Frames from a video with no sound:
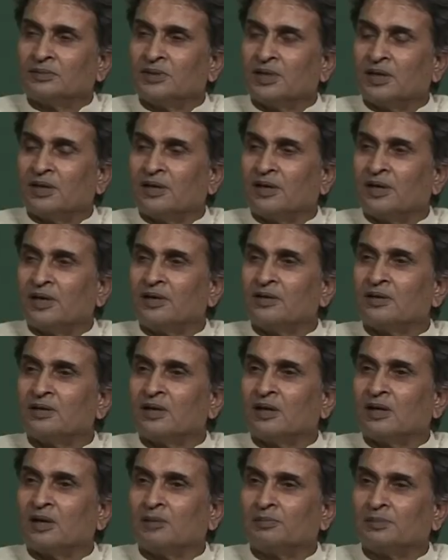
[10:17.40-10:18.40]
generate
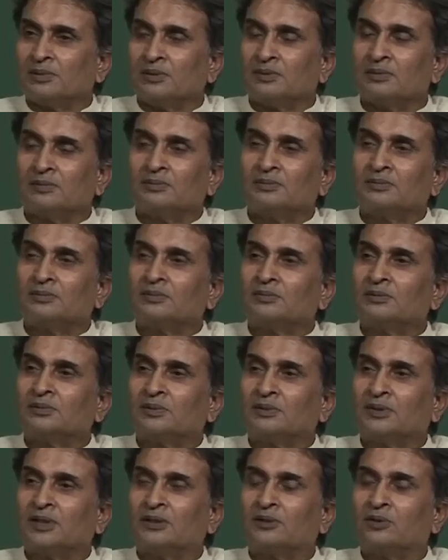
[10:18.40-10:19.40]
a couple
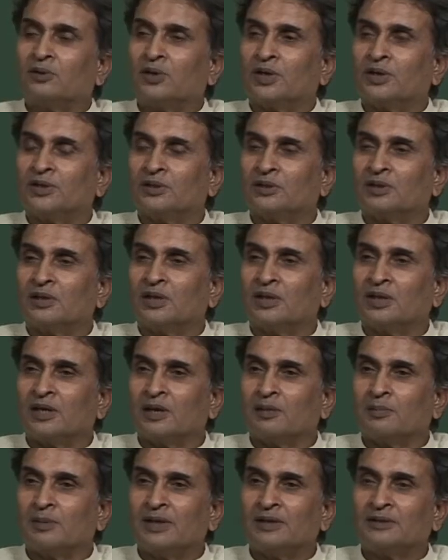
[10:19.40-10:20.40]
so that rotation can
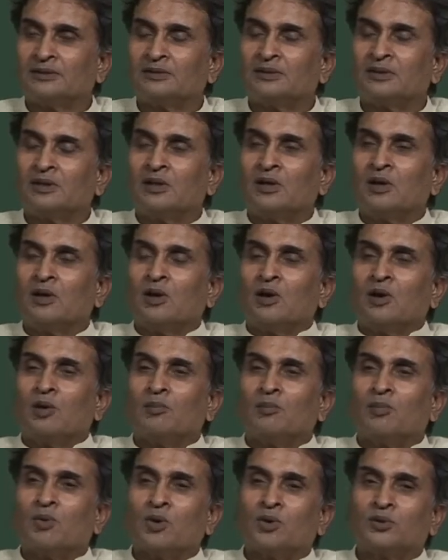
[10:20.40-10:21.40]
take place.
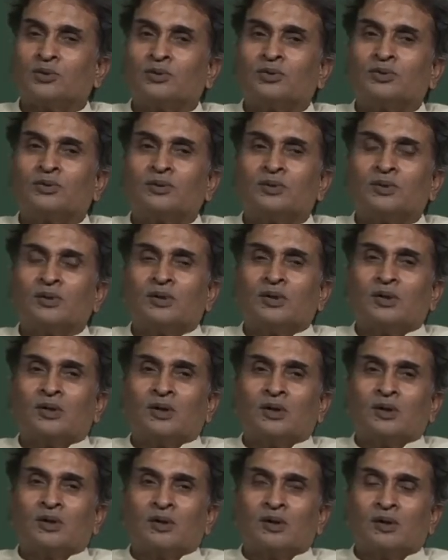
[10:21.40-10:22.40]
both
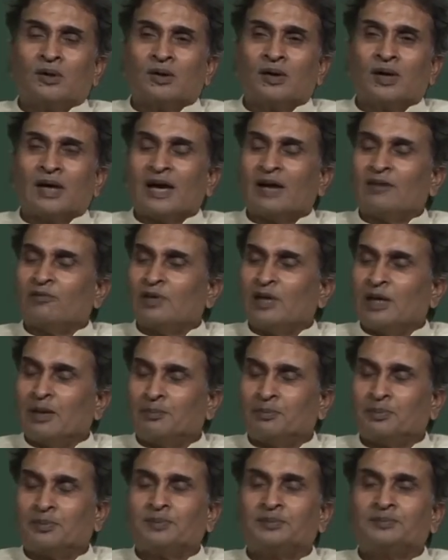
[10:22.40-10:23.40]
have
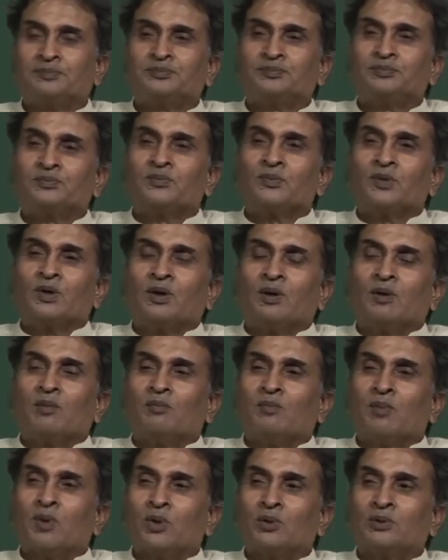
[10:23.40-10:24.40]
nip,
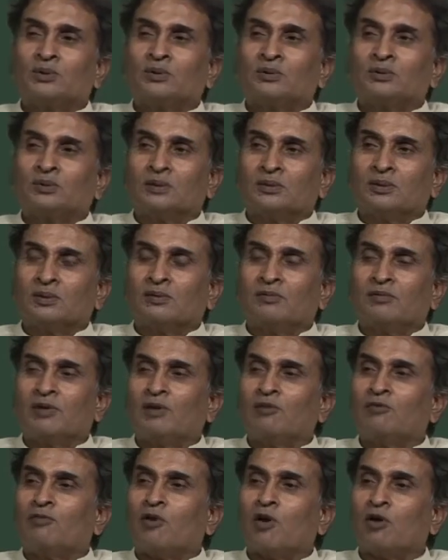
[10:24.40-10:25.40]
both
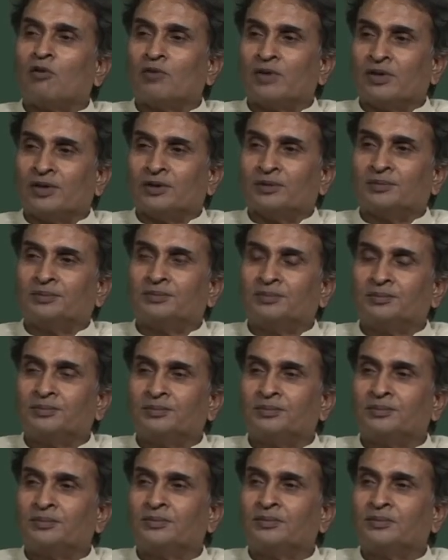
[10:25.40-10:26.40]
will forward
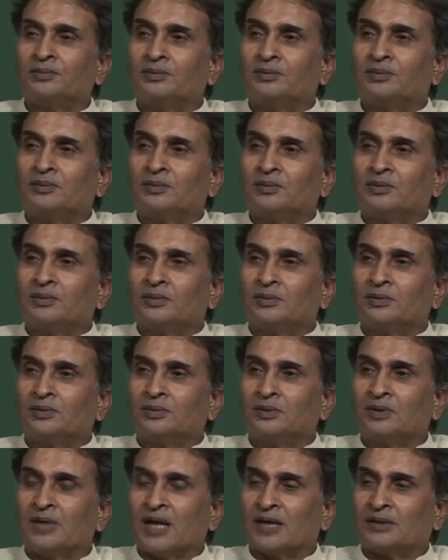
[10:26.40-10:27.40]

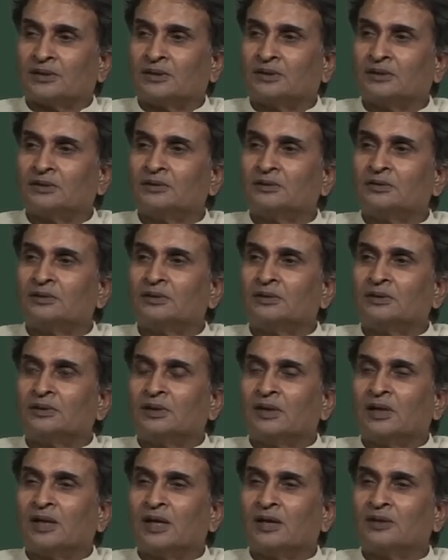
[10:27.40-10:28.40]
the action,
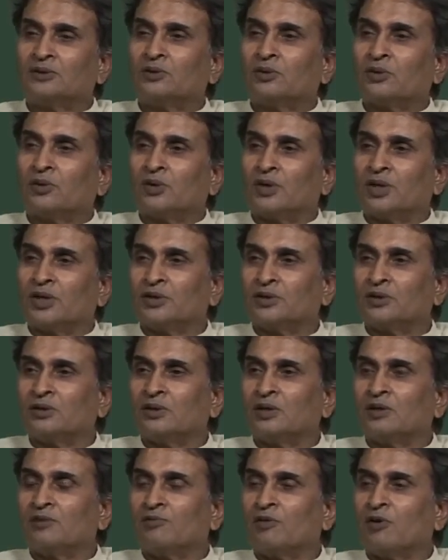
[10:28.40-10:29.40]
and so
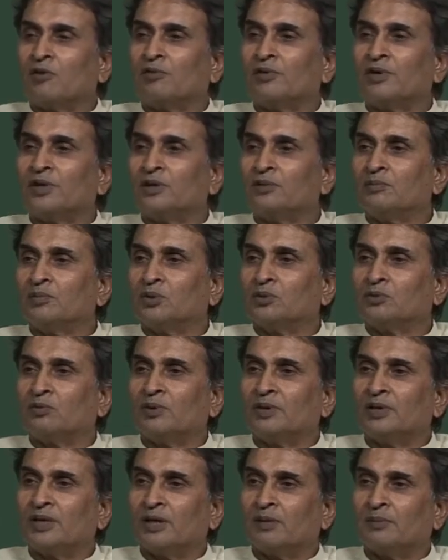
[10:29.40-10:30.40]
rotation and forwarding
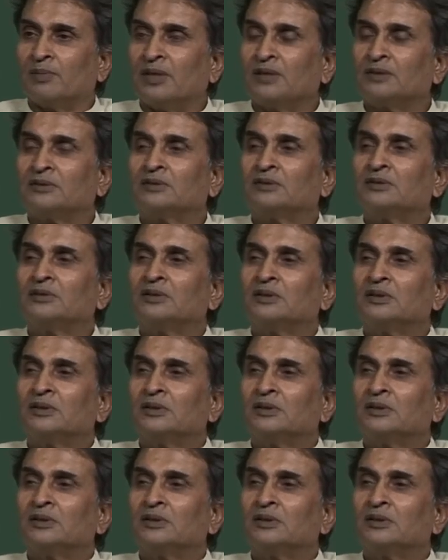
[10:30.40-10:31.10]
both will take place.